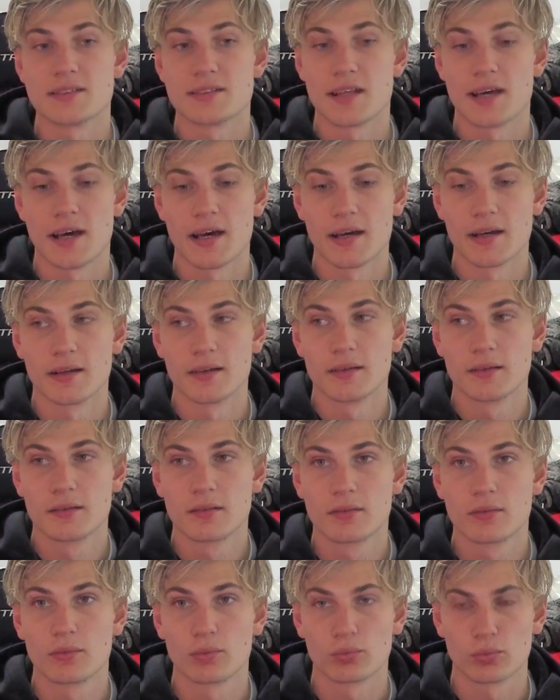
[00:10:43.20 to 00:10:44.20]
that
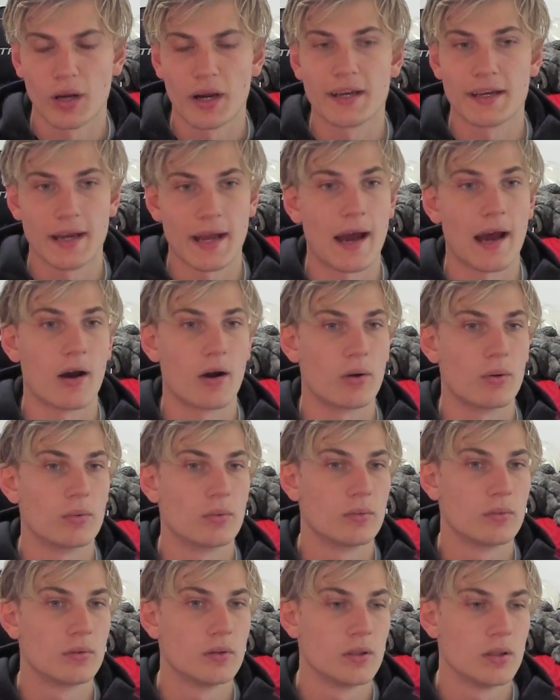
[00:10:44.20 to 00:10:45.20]
right now
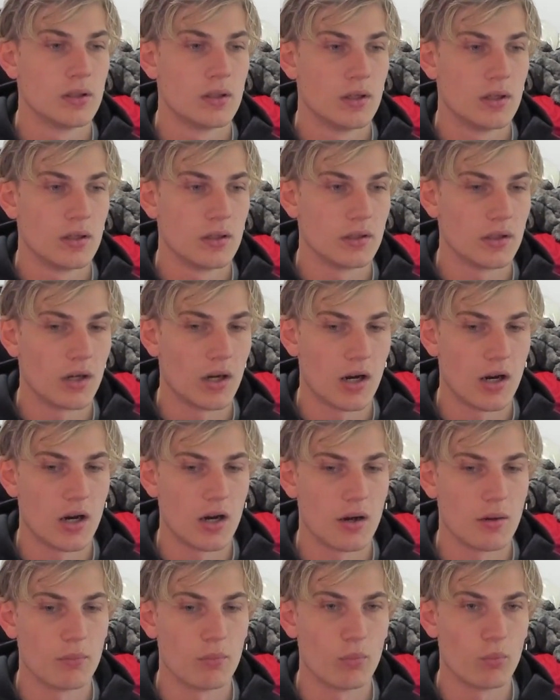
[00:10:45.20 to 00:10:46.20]

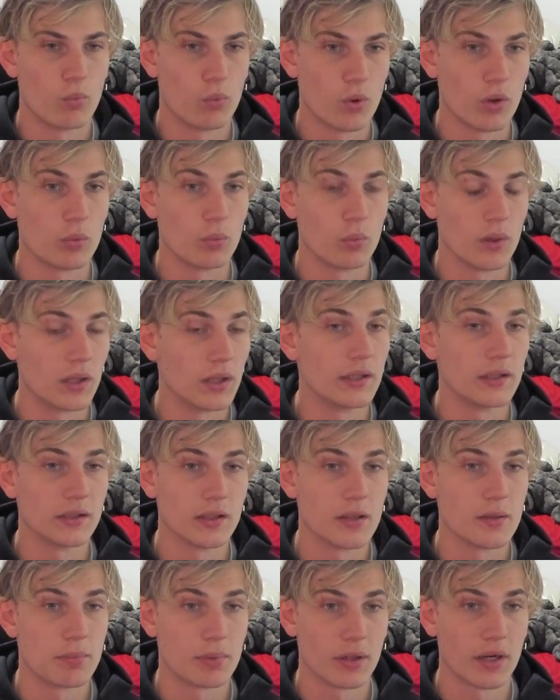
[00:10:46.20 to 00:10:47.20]
would
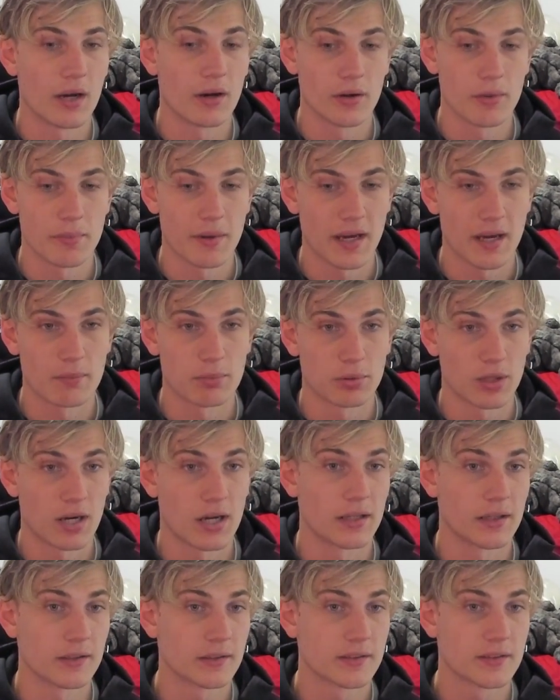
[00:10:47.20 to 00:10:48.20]
willingly put out a bad
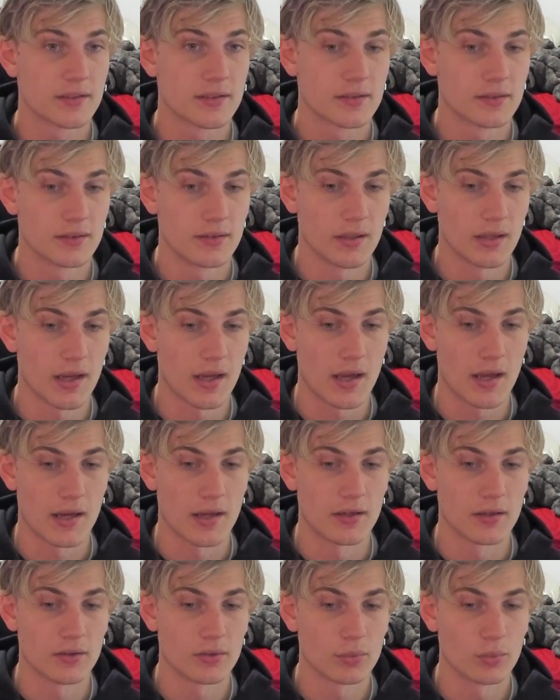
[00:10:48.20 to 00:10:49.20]
product
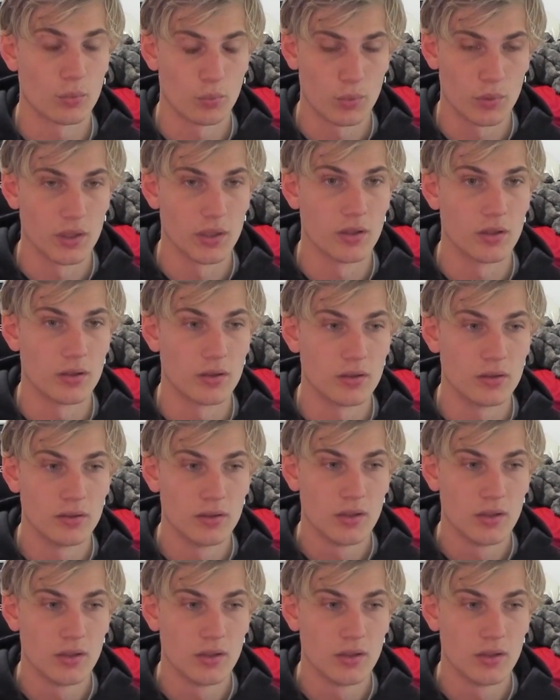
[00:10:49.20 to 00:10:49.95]
and will